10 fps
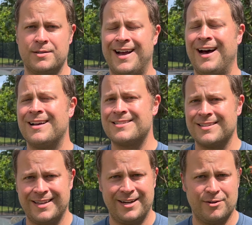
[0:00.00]

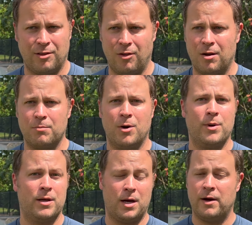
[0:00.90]
Constantly hear the lawn
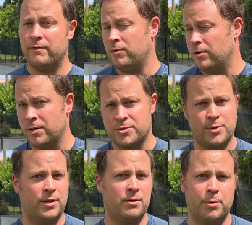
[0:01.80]
mowing. You can also
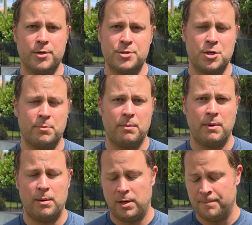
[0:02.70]
hear the birds chirping
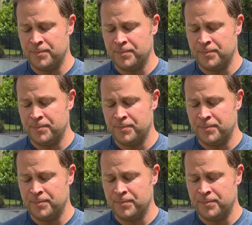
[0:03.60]
maybe.